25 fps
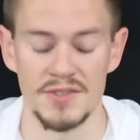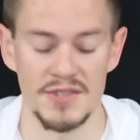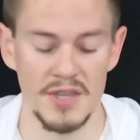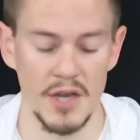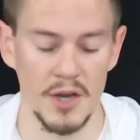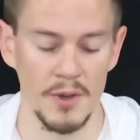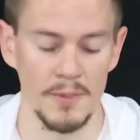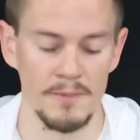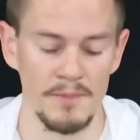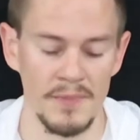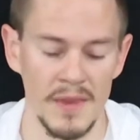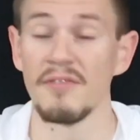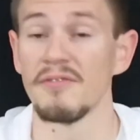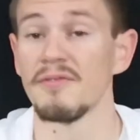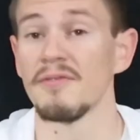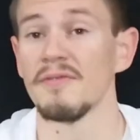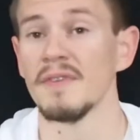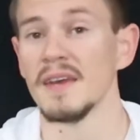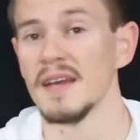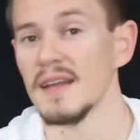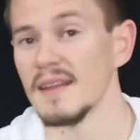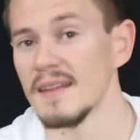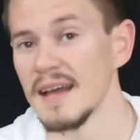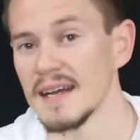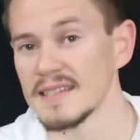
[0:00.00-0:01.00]
So if
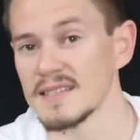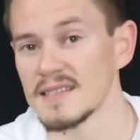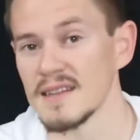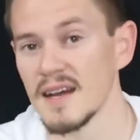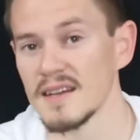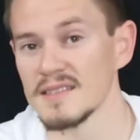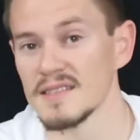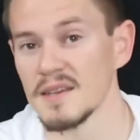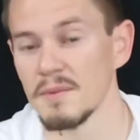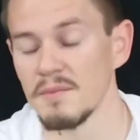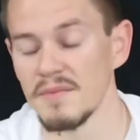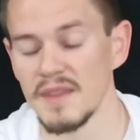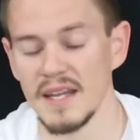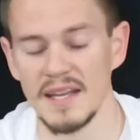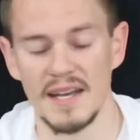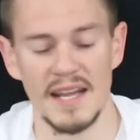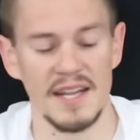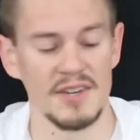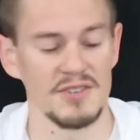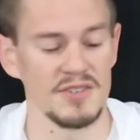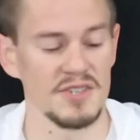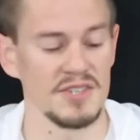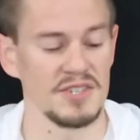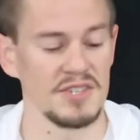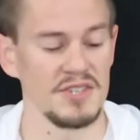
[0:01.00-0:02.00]
that's not something that
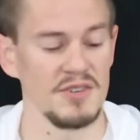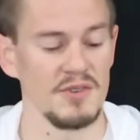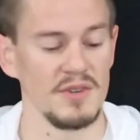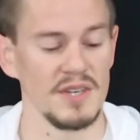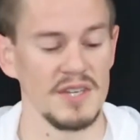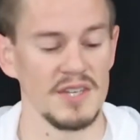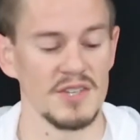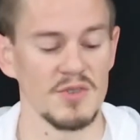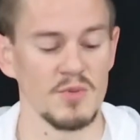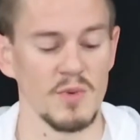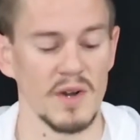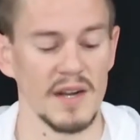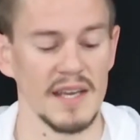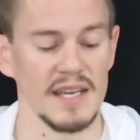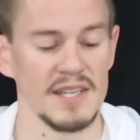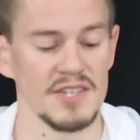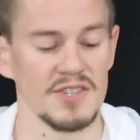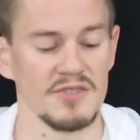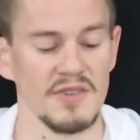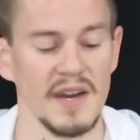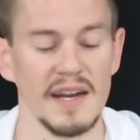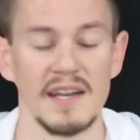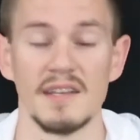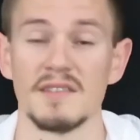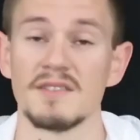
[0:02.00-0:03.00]
interests you and you just want to get
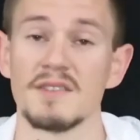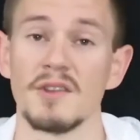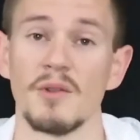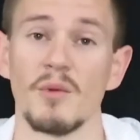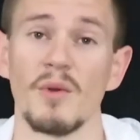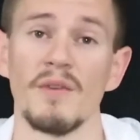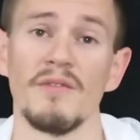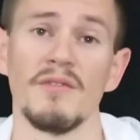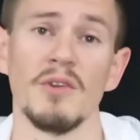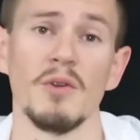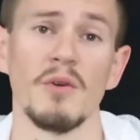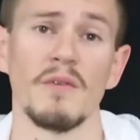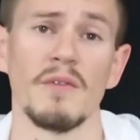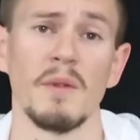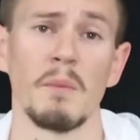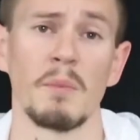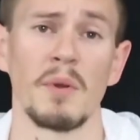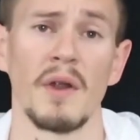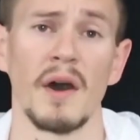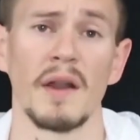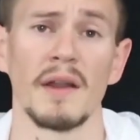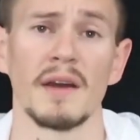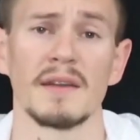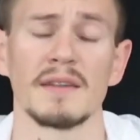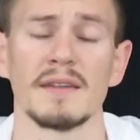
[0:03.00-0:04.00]
straight into the review of the
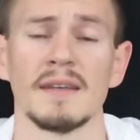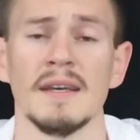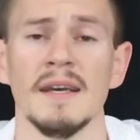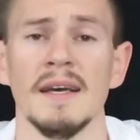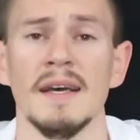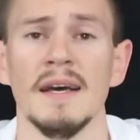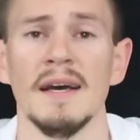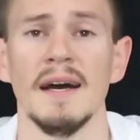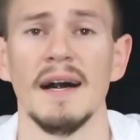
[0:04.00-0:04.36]
product,